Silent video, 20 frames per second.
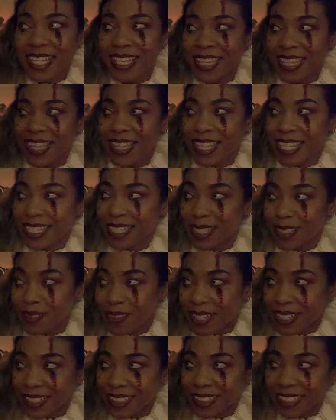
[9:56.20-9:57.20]
This
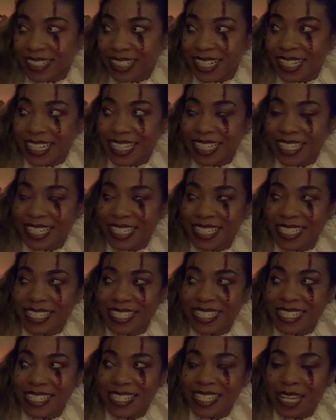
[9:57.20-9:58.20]
one
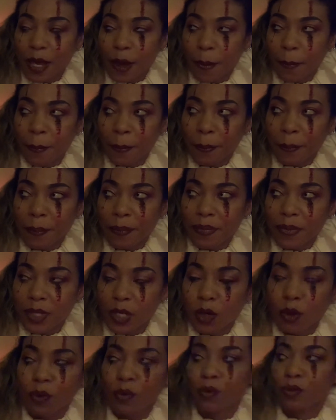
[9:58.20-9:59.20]
is,
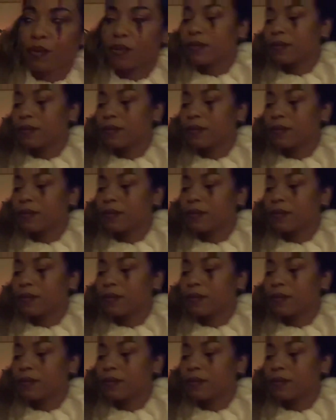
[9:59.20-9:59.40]
oh,